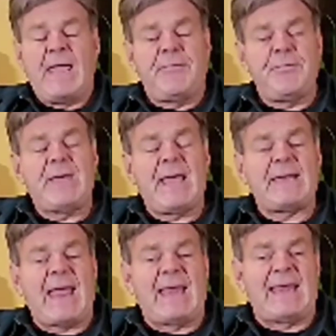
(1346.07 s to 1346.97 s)
If you
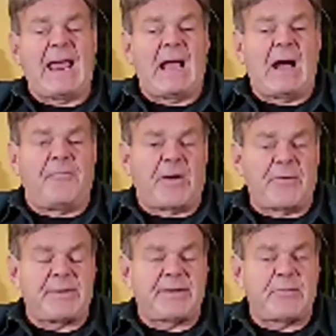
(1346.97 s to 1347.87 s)
get an, a
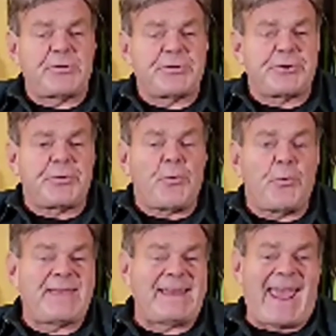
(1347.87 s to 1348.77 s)
fire extinguisher
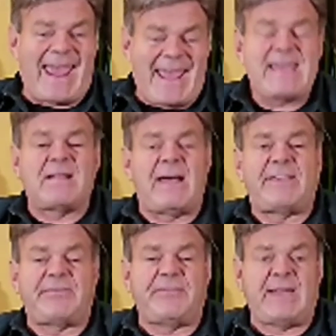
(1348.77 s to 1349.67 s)
with an A
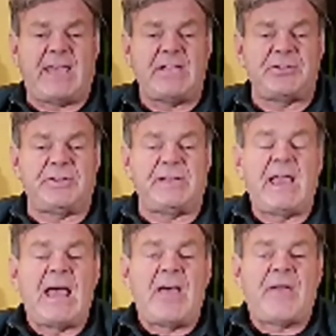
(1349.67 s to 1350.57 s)
classification,
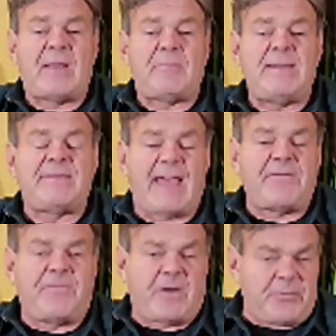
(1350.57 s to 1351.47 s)
that means
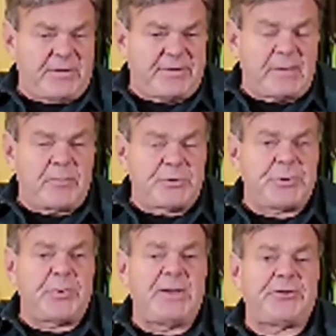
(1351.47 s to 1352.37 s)
that fire
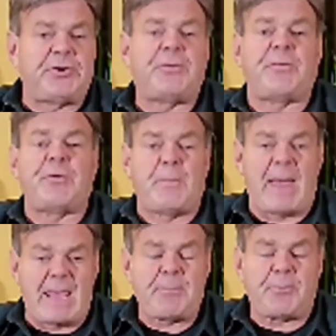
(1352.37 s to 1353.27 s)
extinguisher is good for
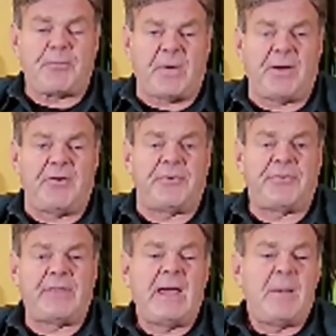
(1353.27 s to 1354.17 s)
paper
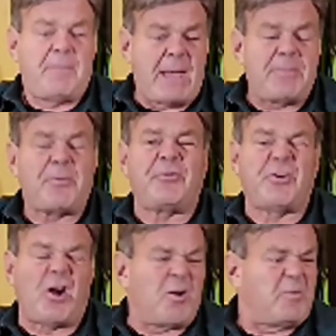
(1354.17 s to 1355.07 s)
fires papers,
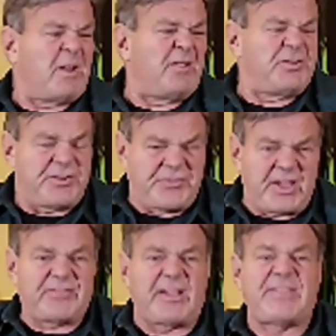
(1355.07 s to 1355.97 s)
garbage,
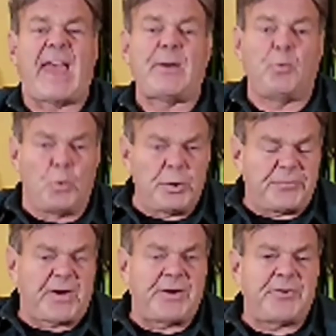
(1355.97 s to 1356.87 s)
things like that, wood
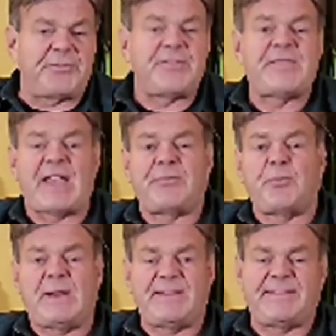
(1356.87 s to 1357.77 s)
fires. That's
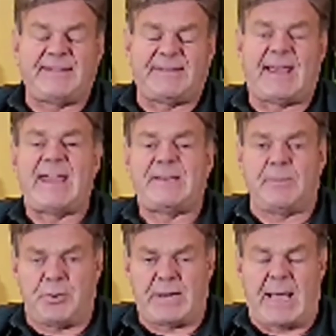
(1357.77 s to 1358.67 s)
what it's designed to
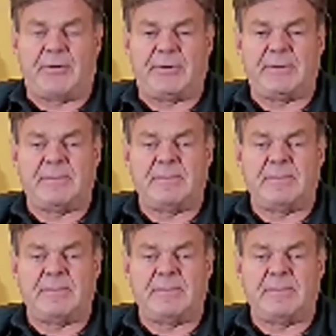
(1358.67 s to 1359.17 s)
put out.